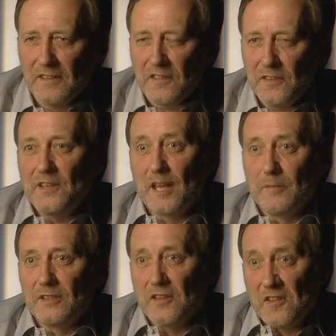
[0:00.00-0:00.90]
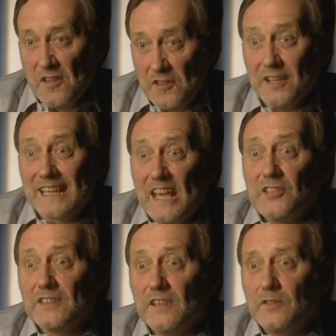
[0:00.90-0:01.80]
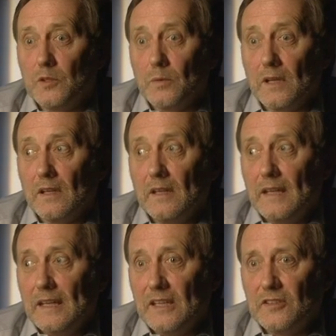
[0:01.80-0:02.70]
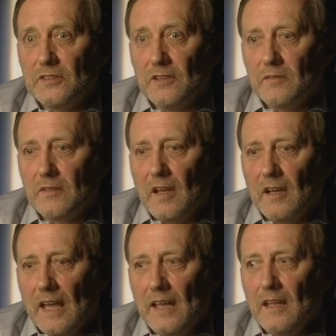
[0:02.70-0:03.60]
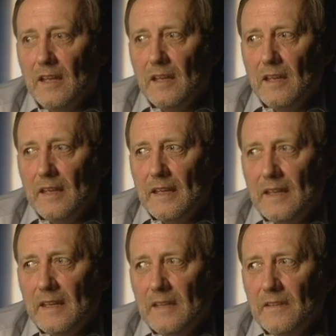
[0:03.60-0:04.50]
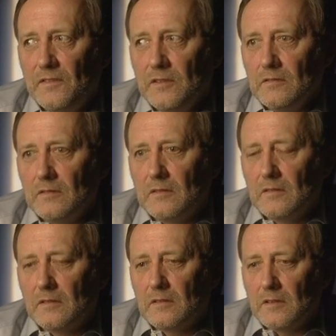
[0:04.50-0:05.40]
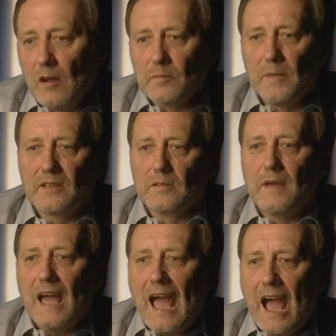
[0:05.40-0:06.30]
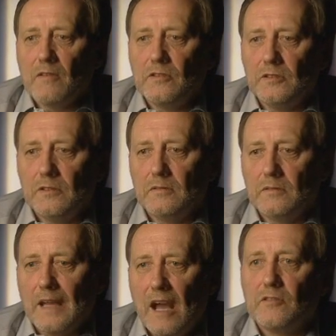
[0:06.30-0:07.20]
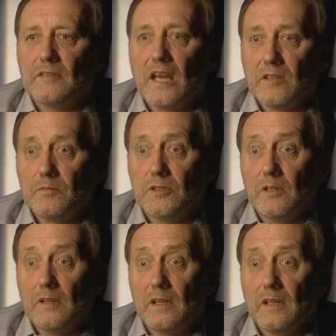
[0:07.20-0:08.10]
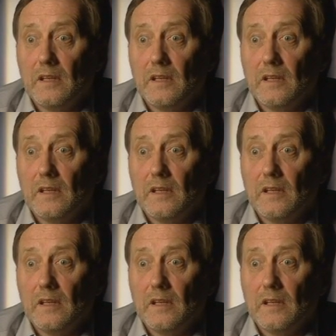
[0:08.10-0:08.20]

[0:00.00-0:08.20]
The third element, the third lesson, if you will, is okay, if you don't make them, how do you get them to do it?